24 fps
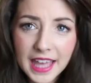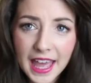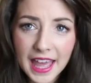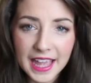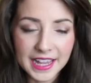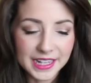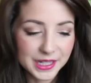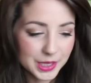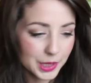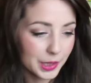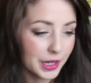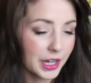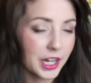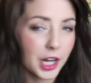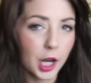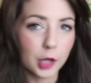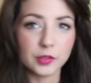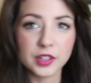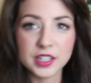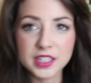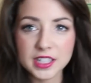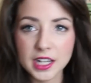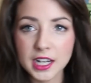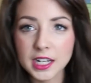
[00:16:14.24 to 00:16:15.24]
Okay, so I'm gonna
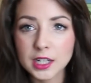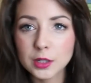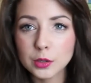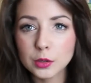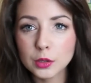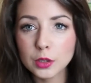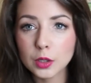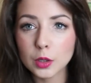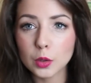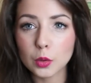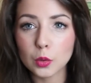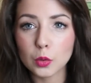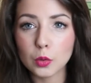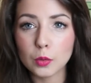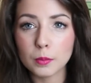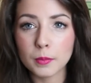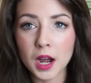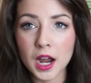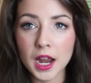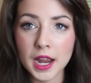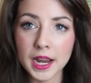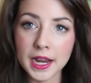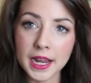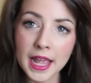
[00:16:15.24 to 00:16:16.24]
go recycle all
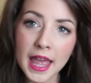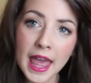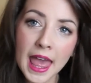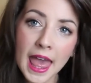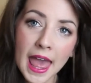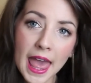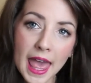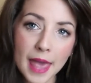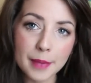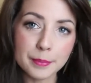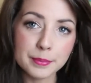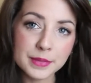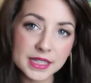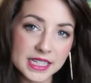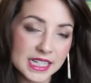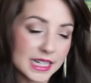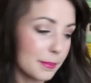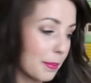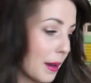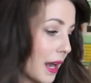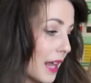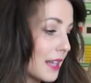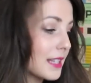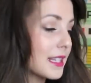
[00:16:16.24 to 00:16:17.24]
my
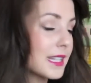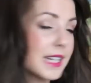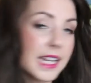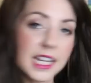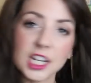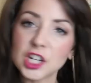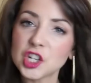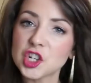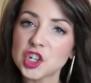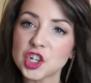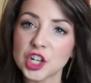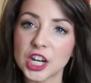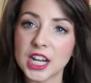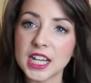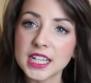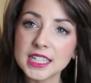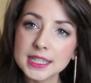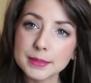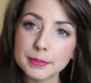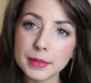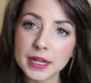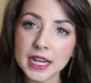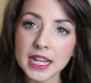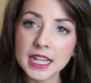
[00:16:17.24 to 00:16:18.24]
empty plastic
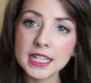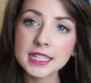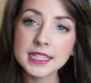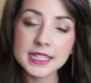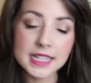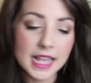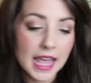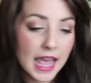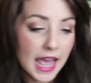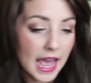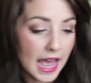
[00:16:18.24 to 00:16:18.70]
shears, minis,